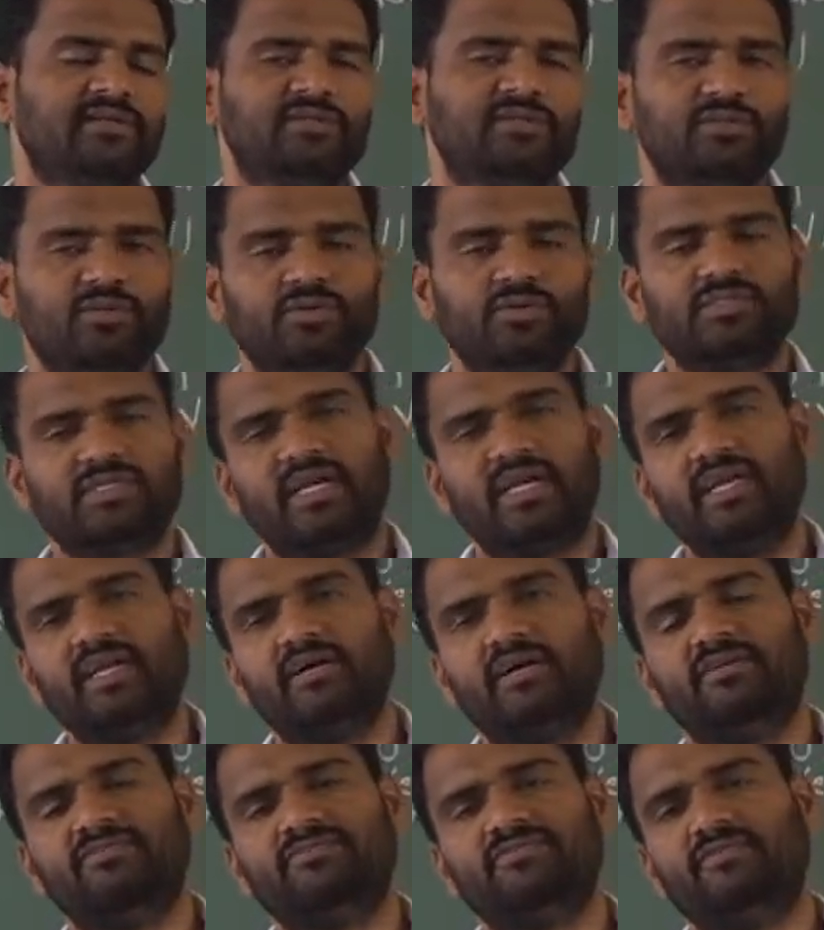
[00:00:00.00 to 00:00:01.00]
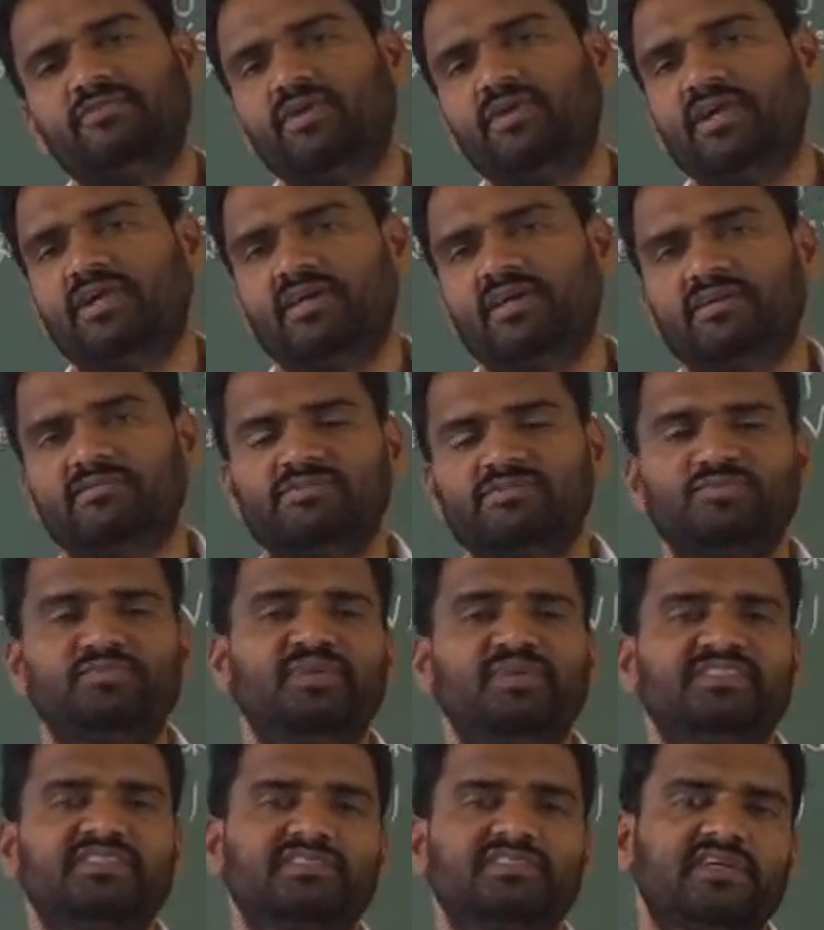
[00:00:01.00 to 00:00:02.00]
Those kind of what
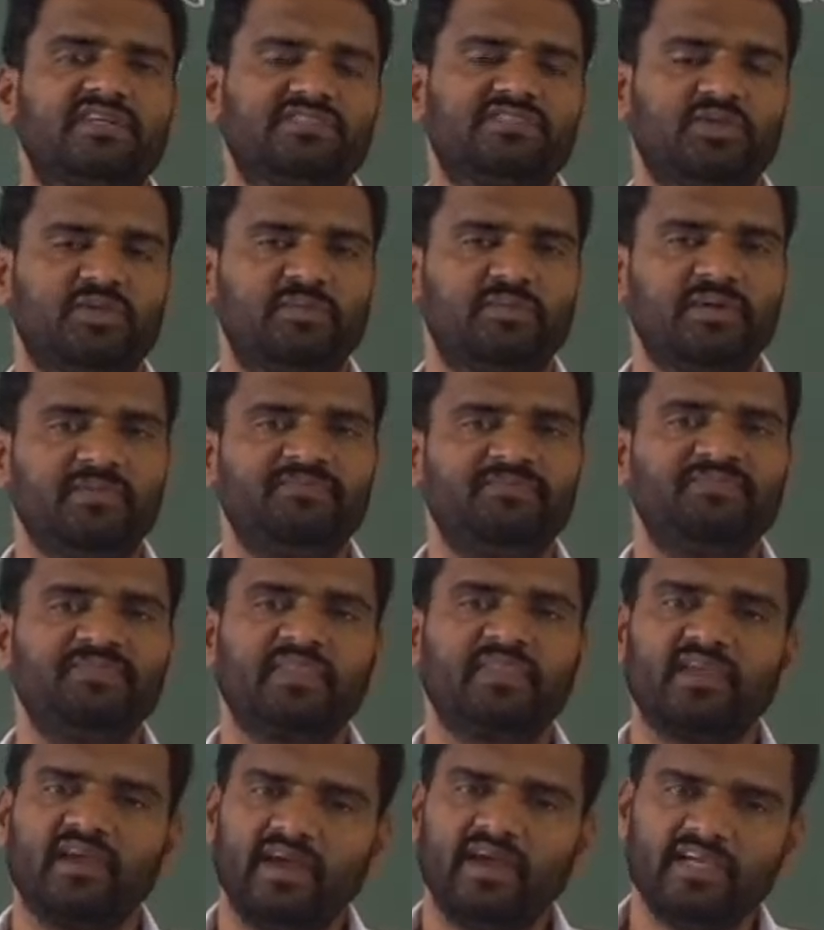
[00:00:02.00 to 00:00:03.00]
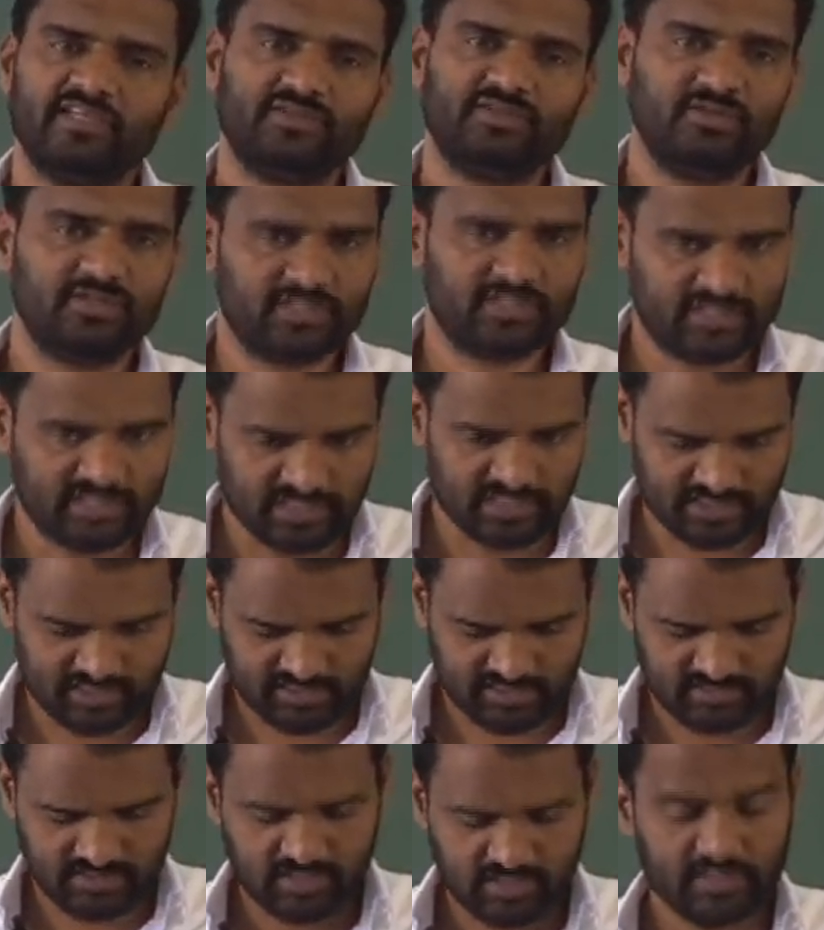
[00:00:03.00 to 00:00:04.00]
species are said to be
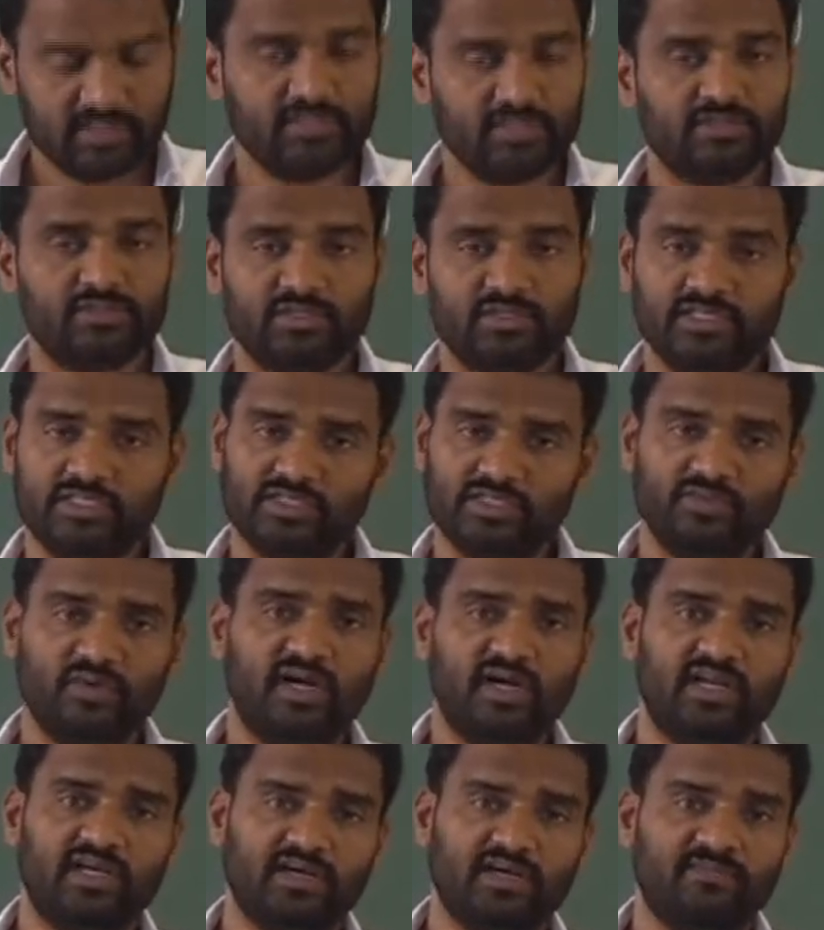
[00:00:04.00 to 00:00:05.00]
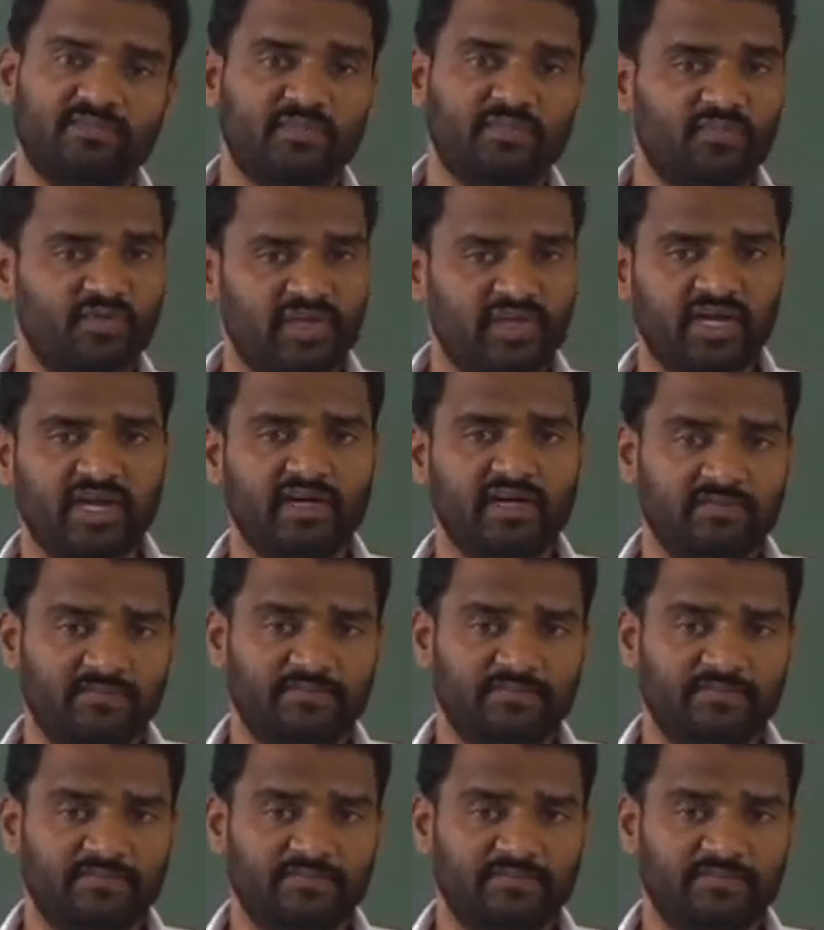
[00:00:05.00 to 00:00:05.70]
isosters. So this is what we had